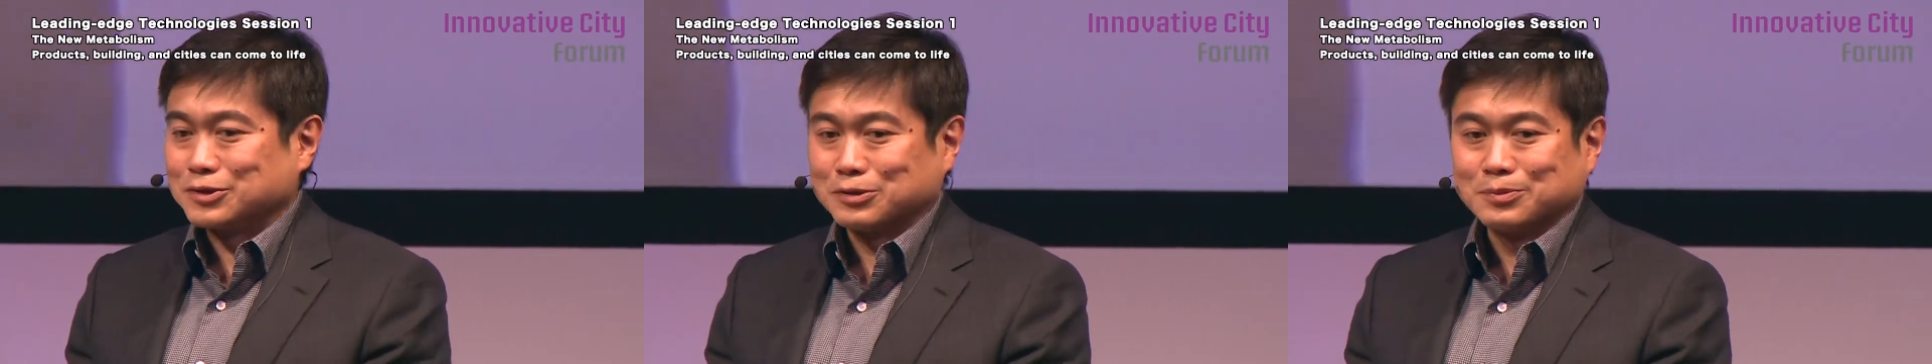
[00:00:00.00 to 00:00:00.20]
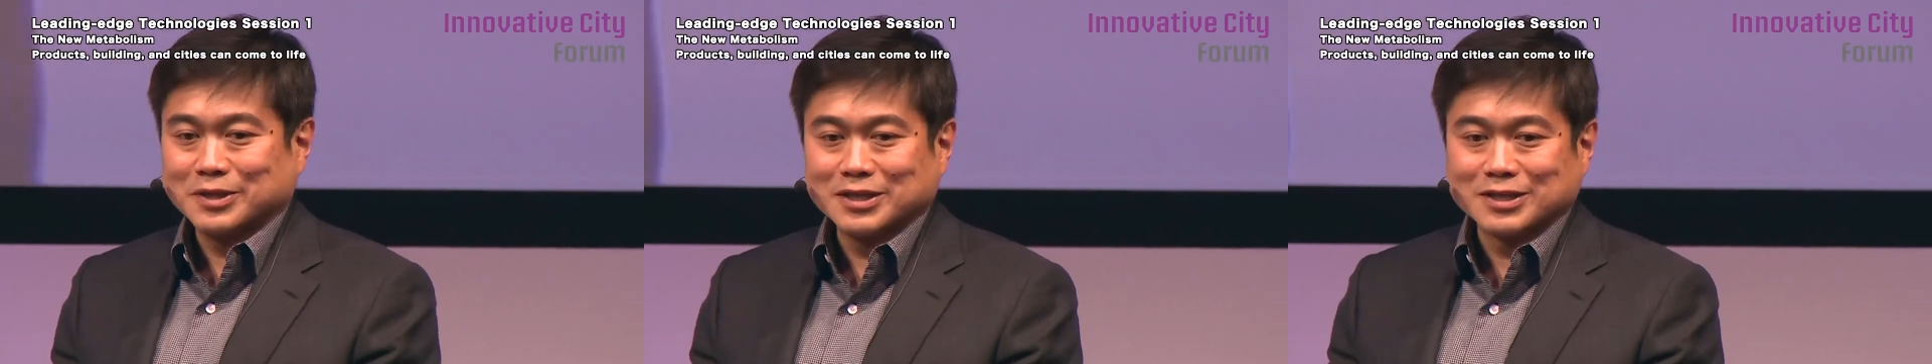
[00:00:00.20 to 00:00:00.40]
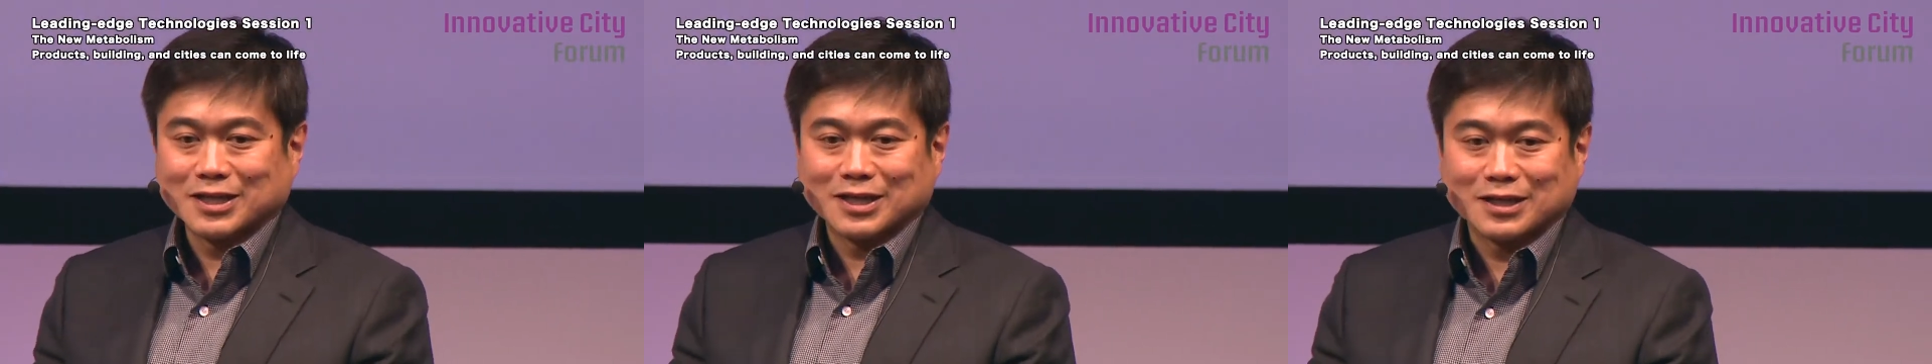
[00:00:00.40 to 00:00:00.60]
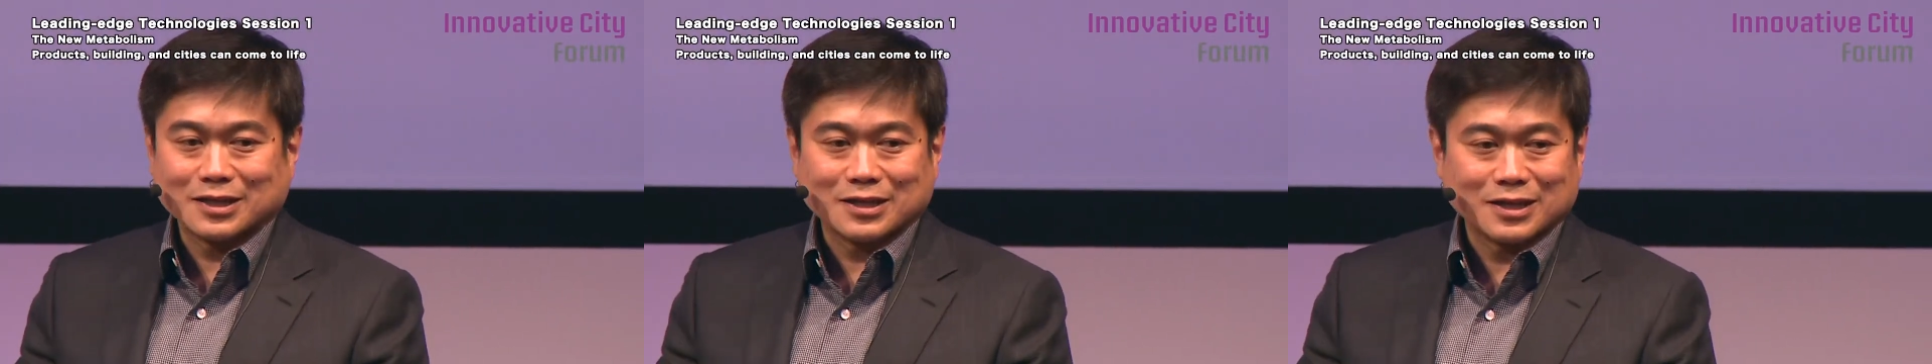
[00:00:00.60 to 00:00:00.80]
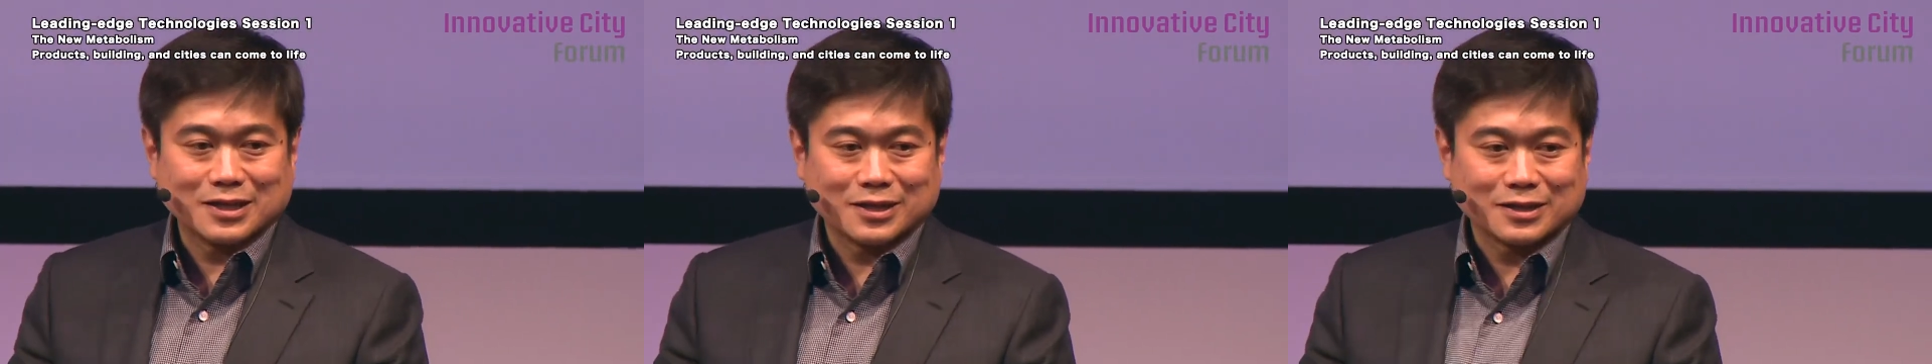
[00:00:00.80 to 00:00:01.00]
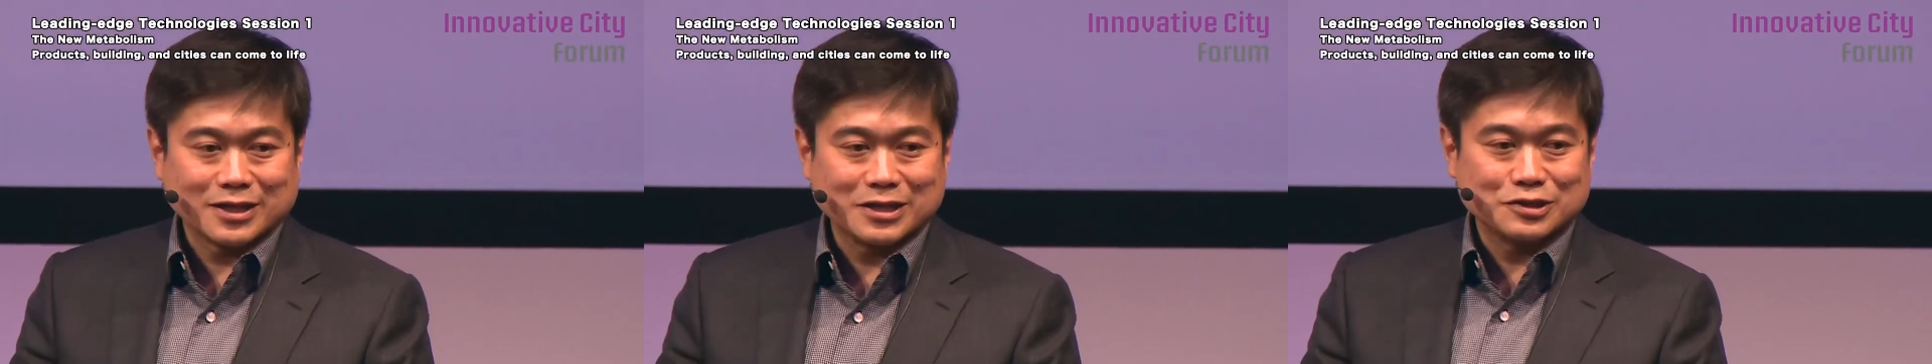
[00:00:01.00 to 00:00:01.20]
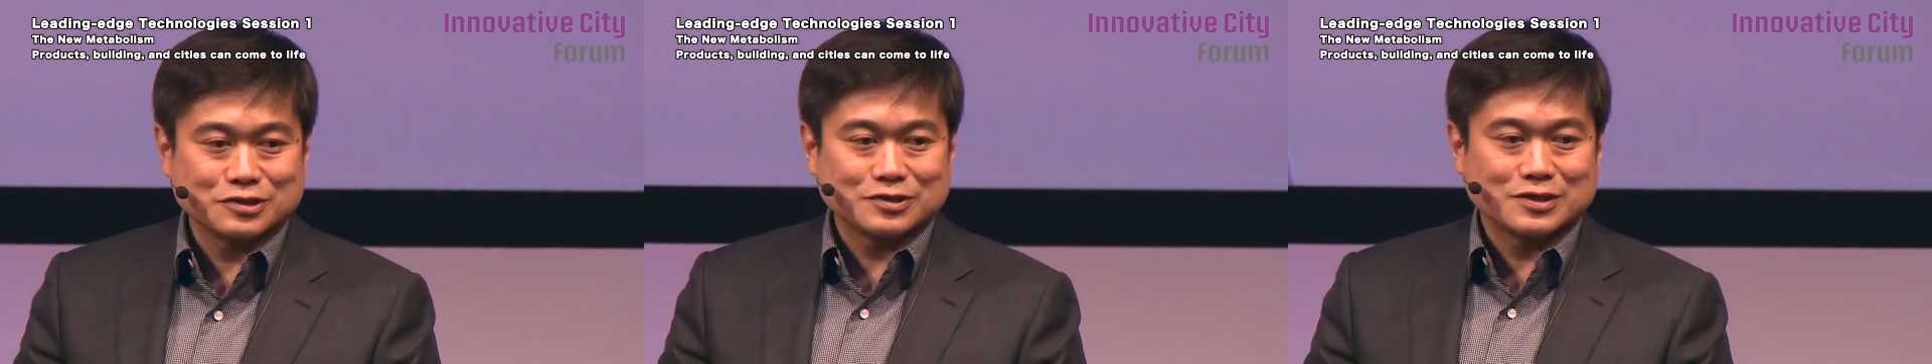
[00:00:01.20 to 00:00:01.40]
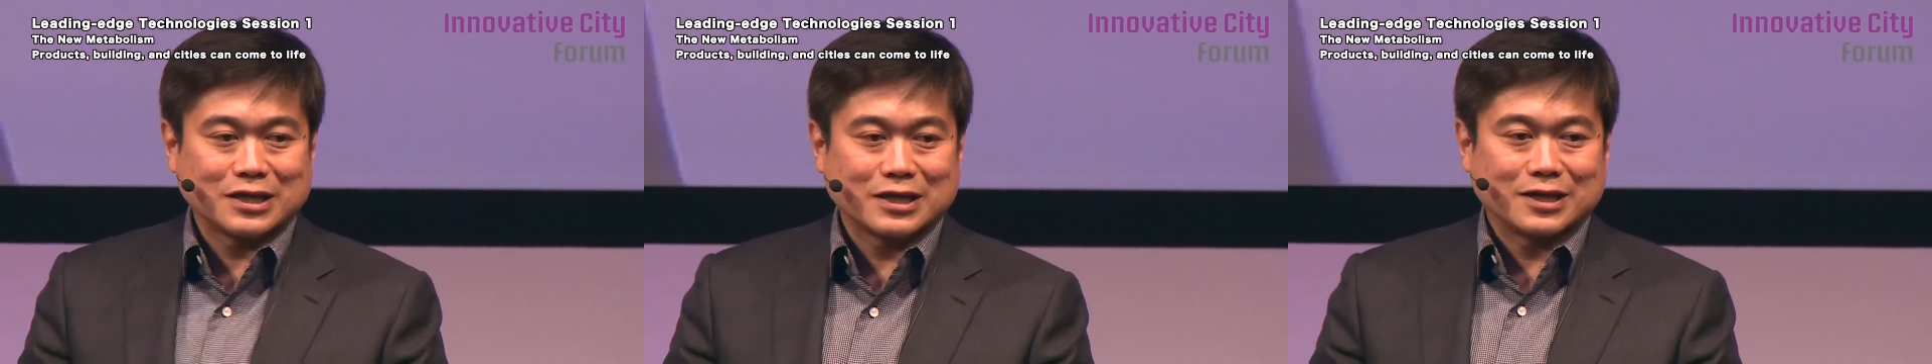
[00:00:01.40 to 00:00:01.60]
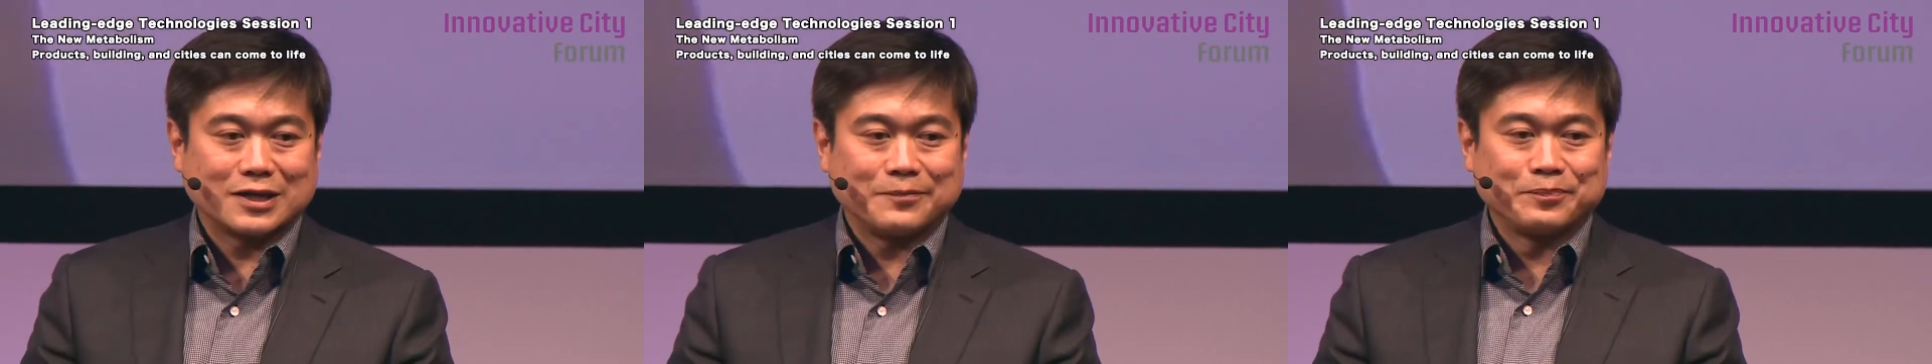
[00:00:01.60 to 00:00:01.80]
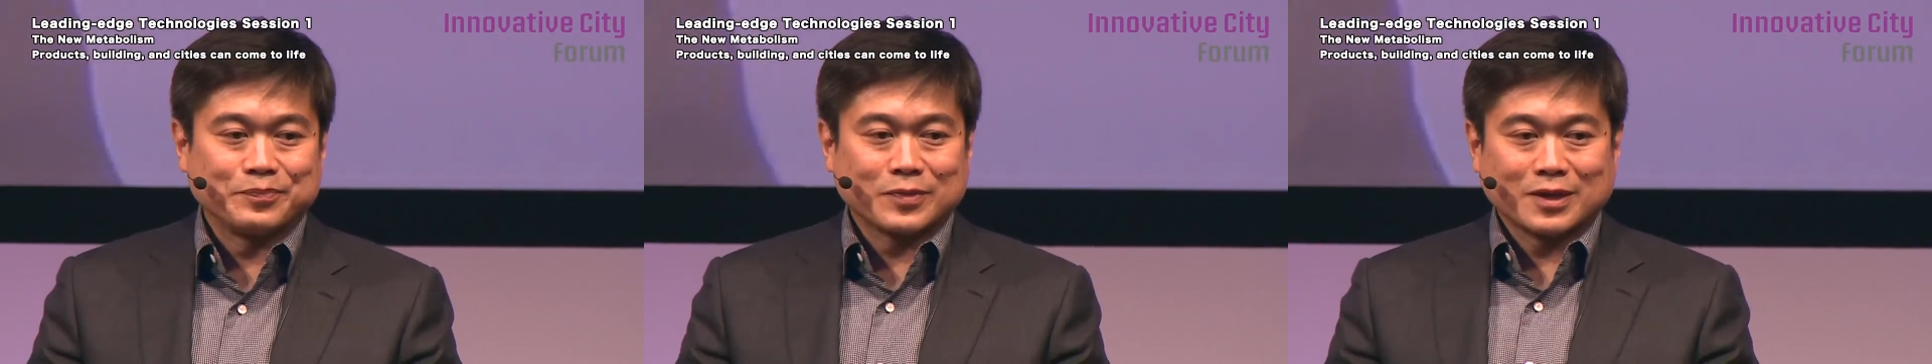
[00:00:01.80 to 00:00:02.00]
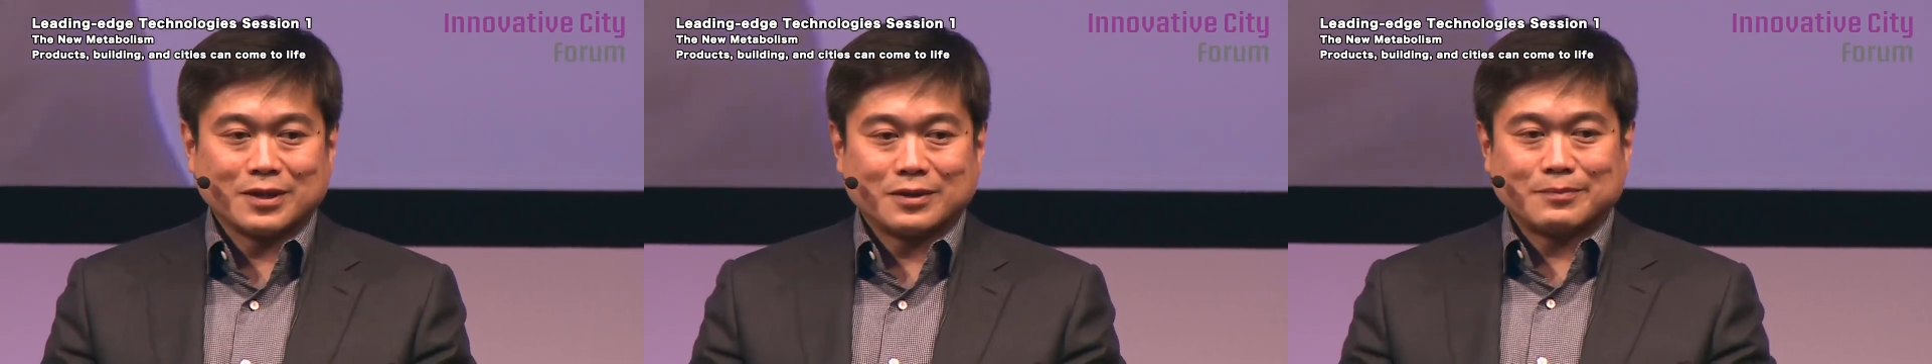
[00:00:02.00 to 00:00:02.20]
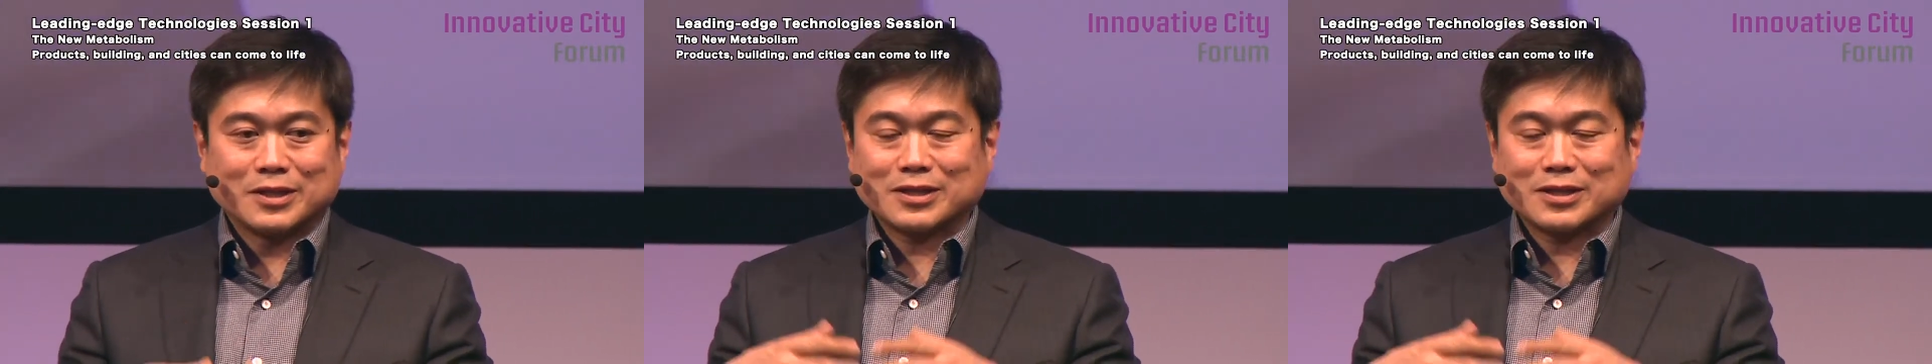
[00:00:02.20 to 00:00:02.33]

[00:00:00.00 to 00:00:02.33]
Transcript: Tange-san and other famous